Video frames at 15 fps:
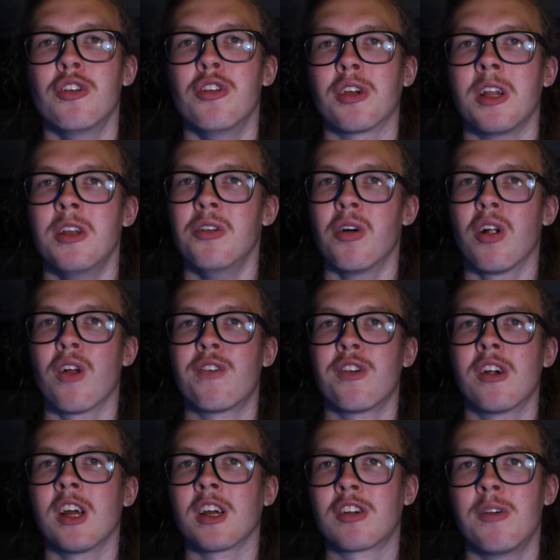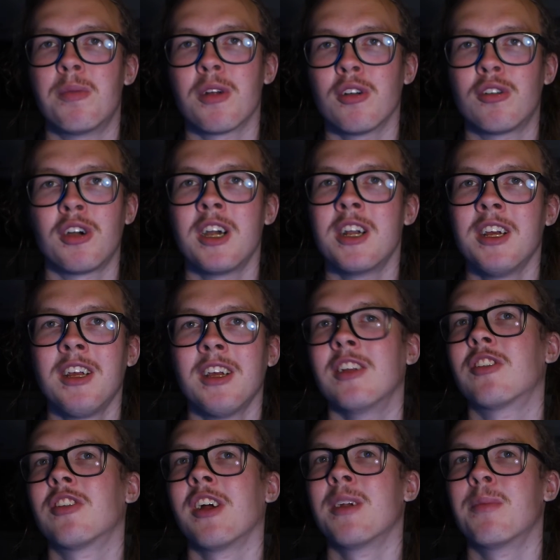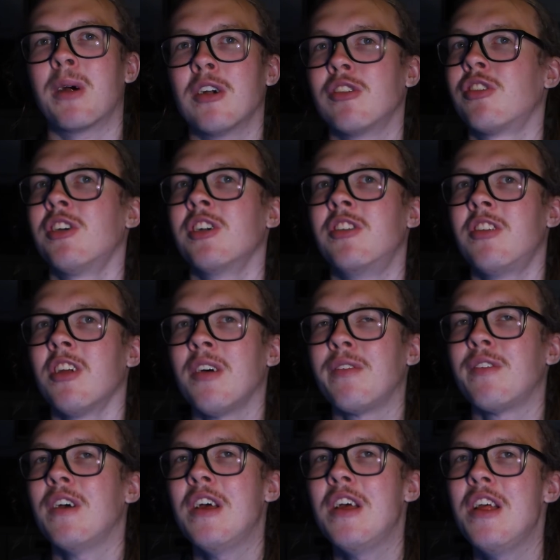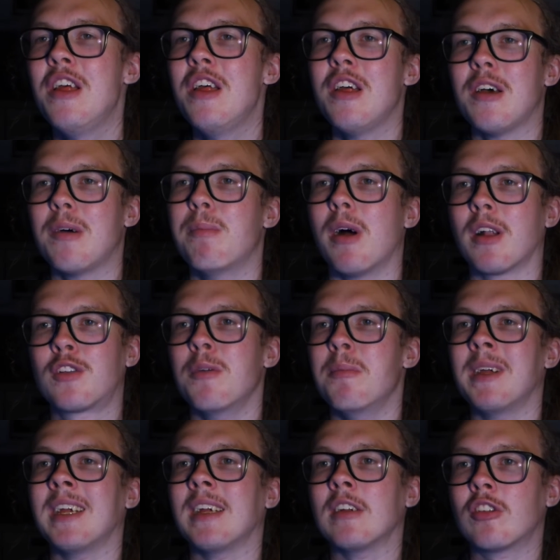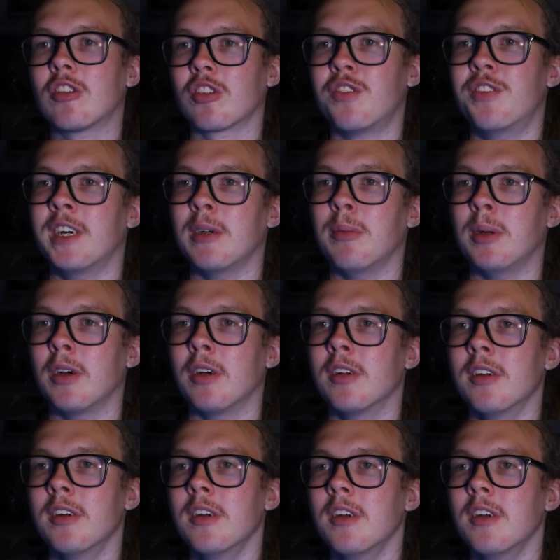You can do all of your like crypto trading inside the browser itself. But to me, it's just very weird.